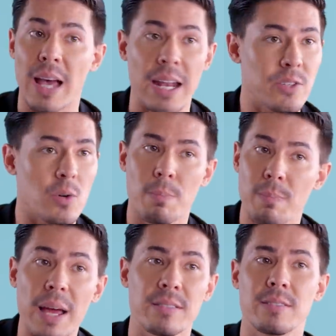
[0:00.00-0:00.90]
That is your
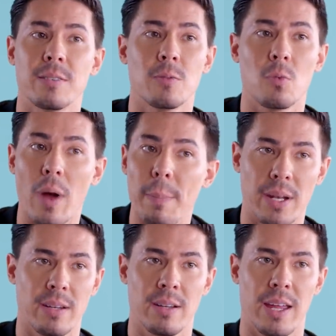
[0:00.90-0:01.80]
best
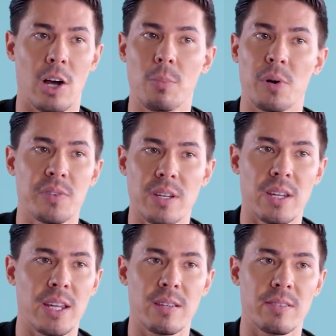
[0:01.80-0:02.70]
weapon. Elbows and
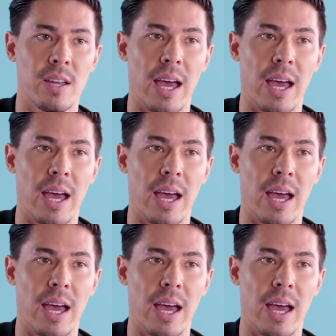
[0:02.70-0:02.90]
knees